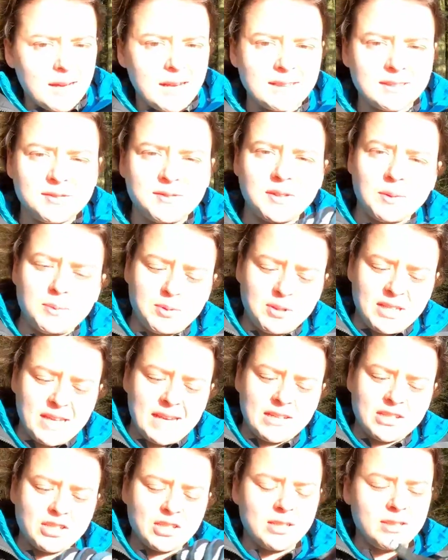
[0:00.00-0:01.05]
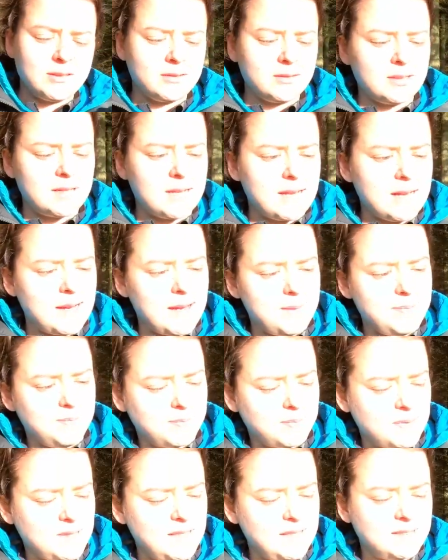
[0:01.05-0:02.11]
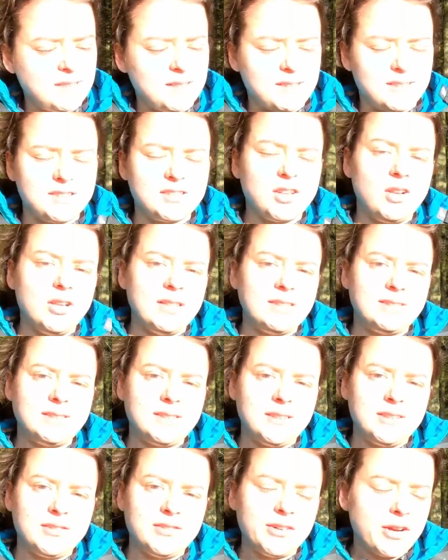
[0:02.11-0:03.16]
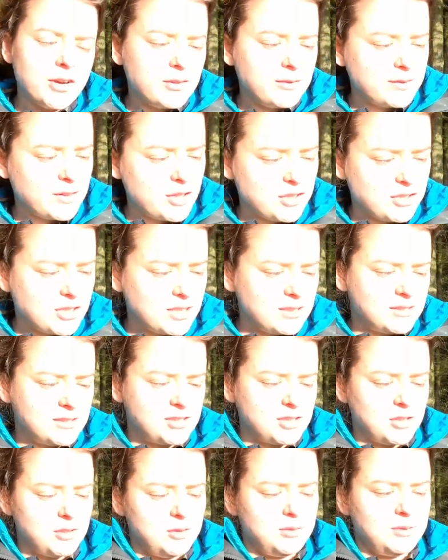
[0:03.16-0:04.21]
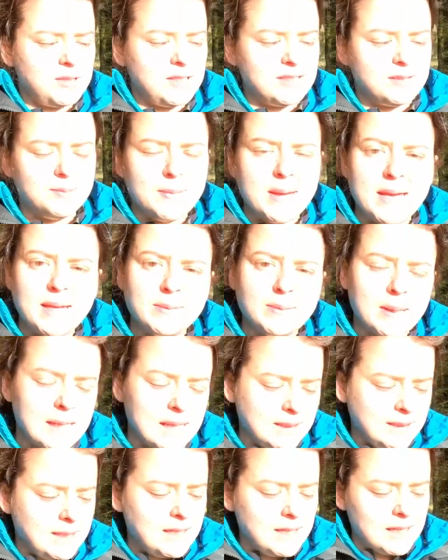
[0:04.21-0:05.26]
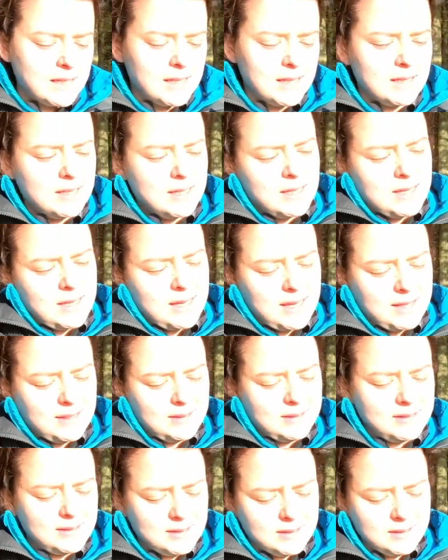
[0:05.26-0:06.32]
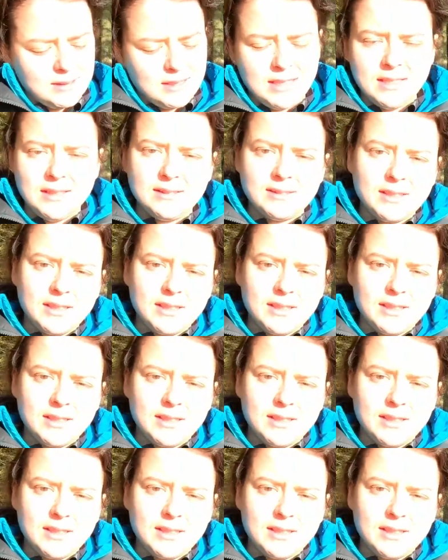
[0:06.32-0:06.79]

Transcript: As for the protection, these are the solid D3O version, so this main pad here is the